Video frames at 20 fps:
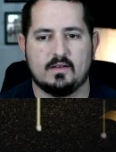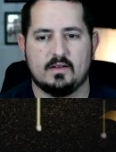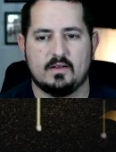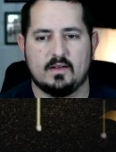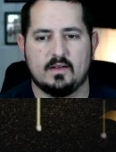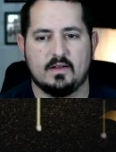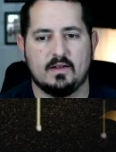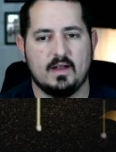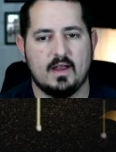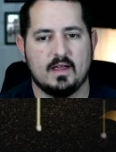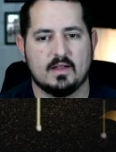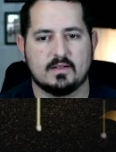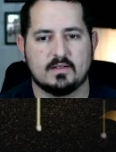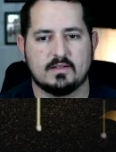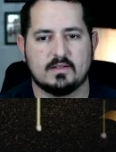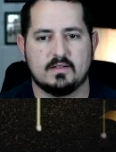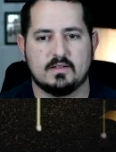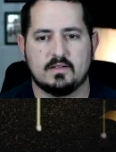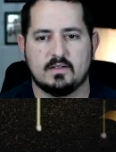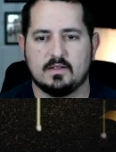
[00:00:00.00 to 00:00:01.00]
And
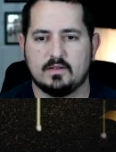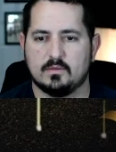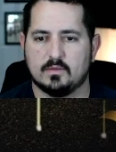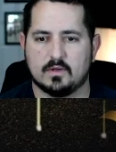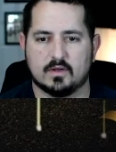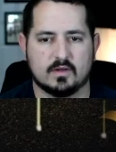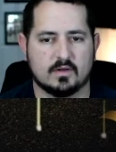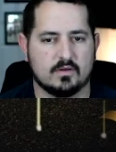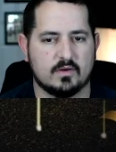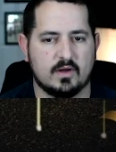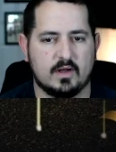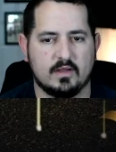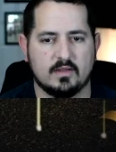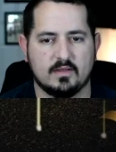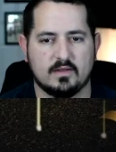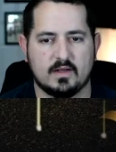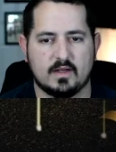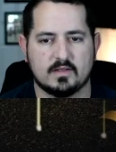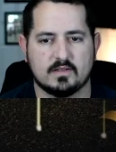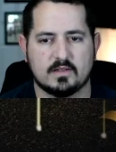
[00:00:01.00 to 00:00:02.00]
next, we're going to create the
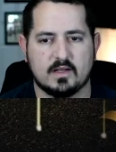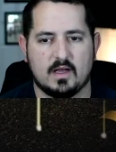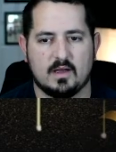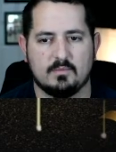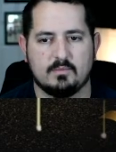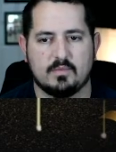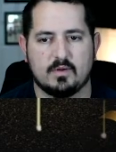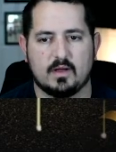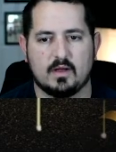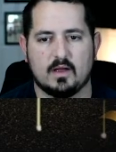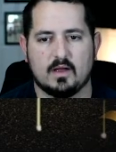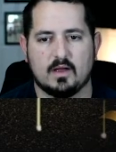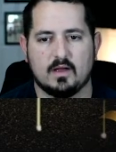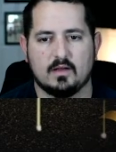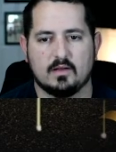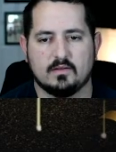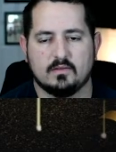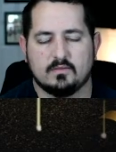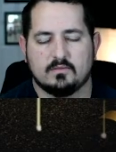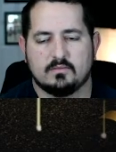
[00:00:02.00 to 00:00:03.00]

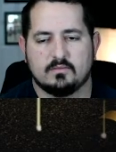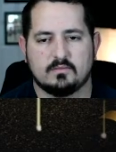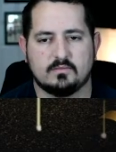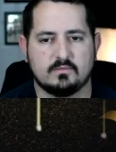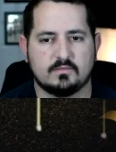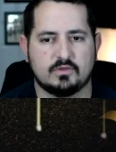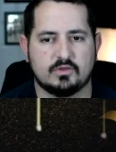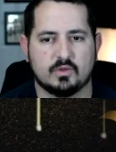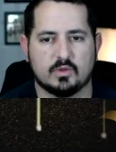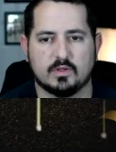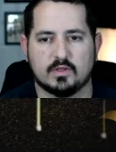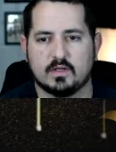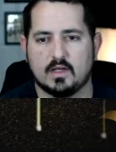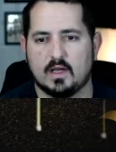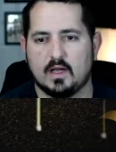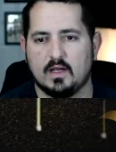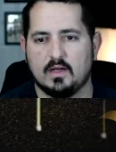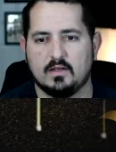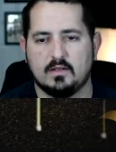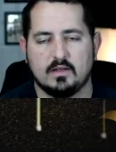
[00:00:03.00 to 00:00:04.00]
desktop
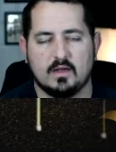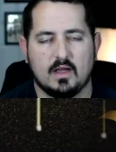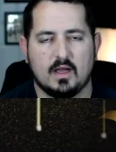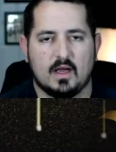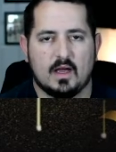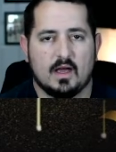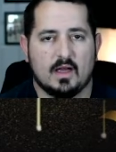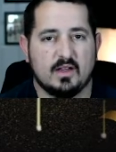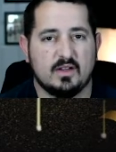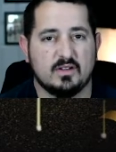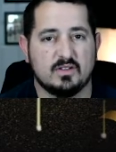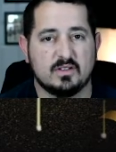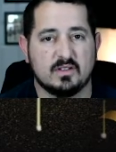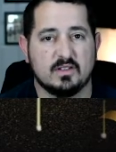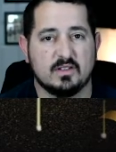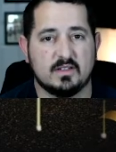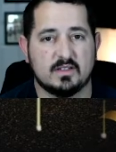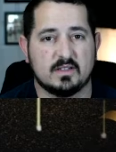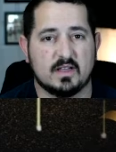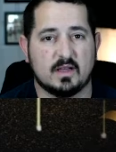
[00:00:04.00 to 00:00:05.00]
shortcut. I usually
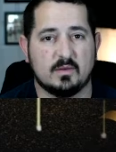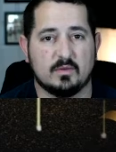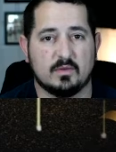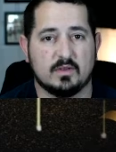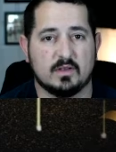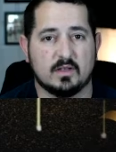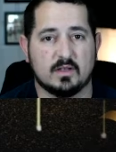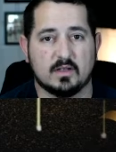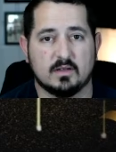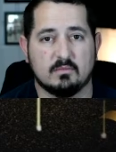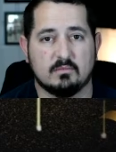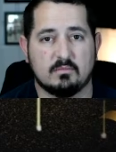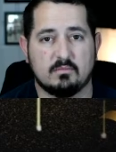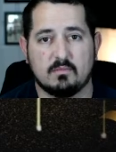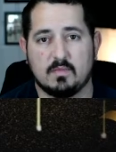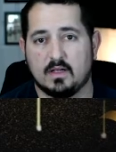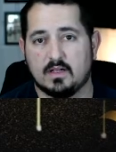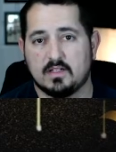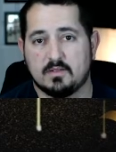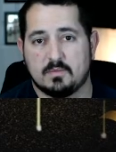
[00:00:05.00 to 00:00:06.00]
disable the
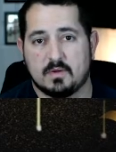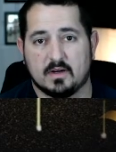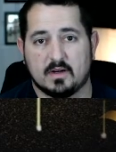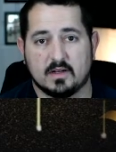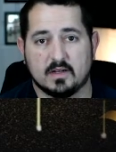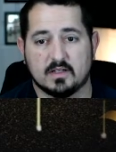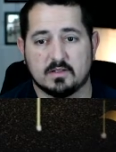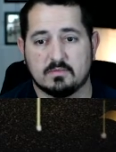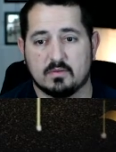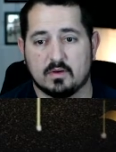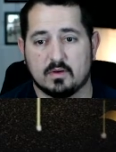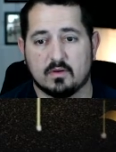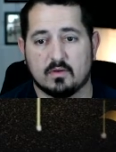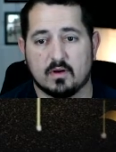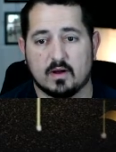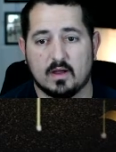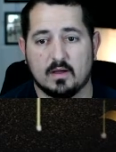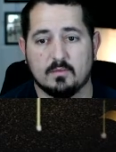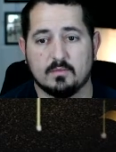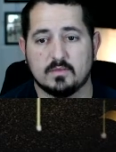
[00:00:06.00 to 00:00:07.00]
experience
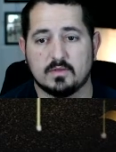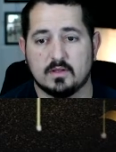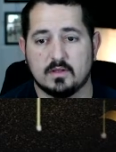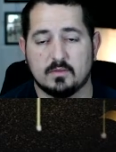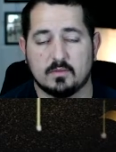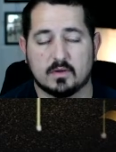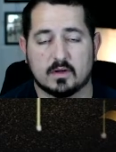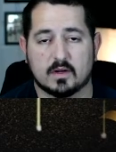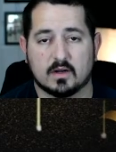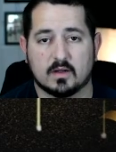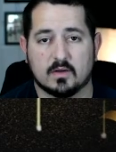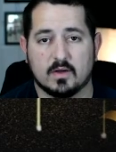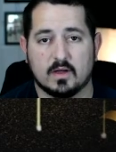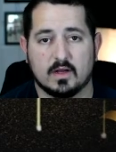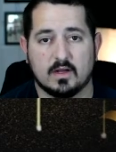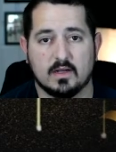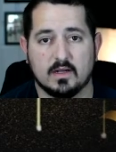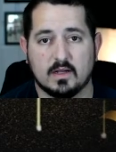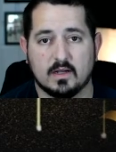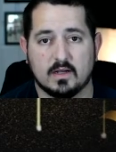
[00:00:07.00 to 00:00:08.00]
programs, and then we're going to go ahead
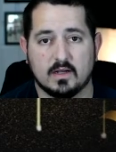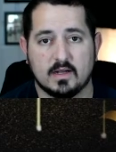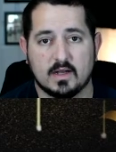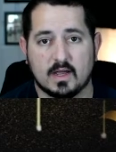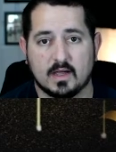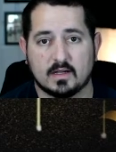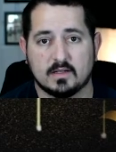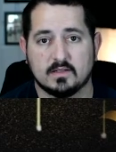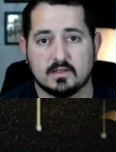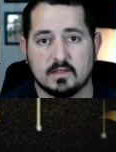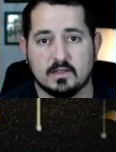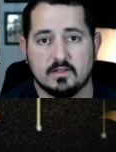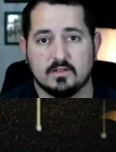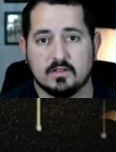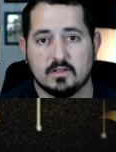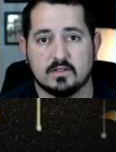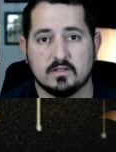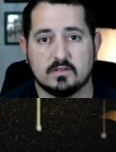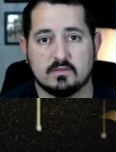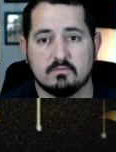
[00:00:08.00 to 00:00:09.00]
and hit next and
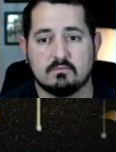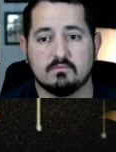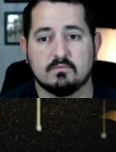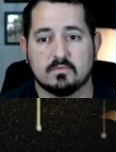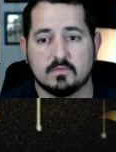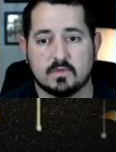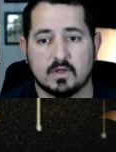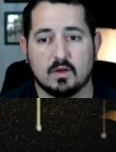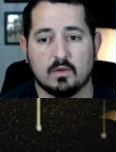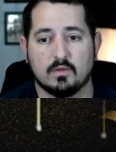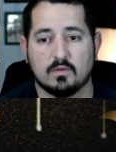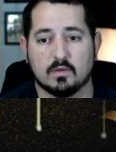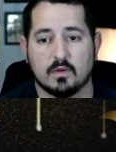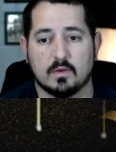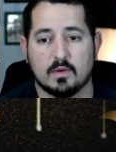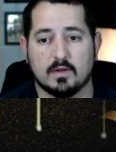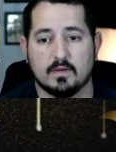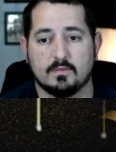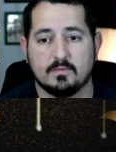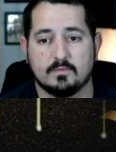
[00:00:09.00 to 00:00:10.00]
just go through
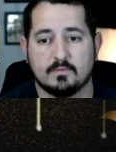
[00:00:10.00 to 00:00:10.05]
it.